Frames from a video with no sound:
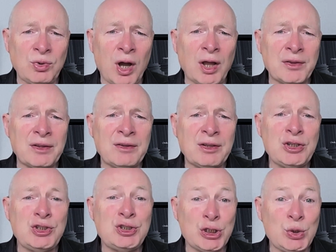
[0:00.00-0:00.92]
rather
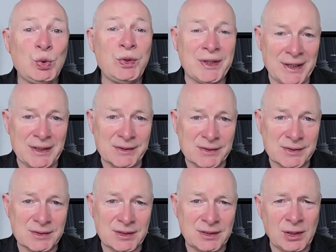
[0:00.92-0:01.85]
than do
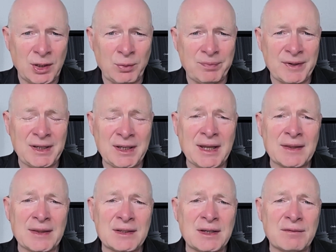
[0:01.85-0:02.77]
things, and hopefully you
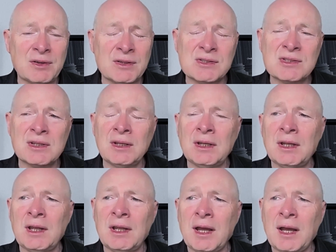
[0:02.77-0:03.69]
get the difference.
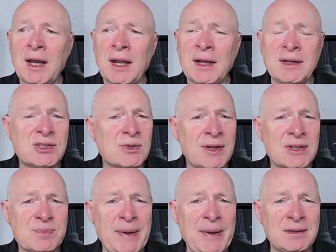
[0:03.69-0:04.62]
And so
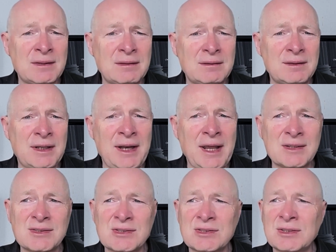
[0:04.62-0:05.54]
I spent the
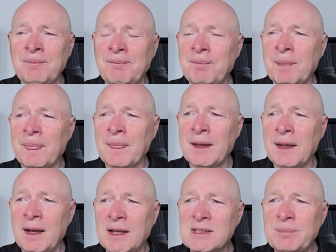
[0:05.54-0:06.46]
next,
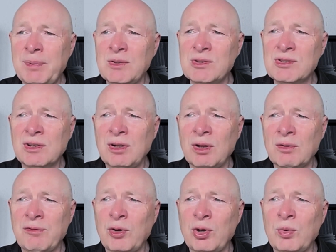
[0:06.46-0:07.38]
I suppose,
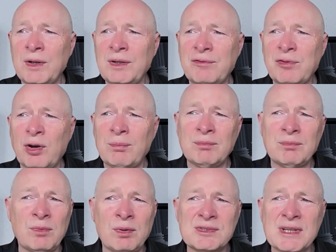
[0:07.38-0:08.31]
clock forward
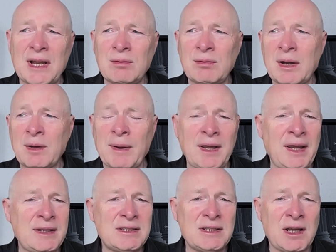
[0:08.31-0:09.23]
from, what was that, around
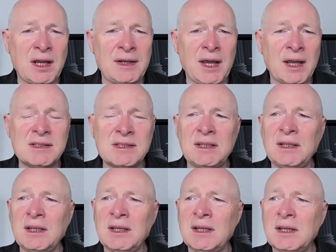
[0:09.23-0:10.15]
about 89,
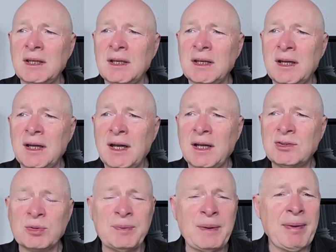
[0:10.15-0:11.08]
90,
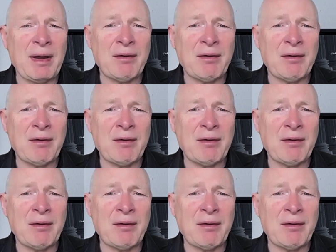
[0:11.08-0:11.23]
took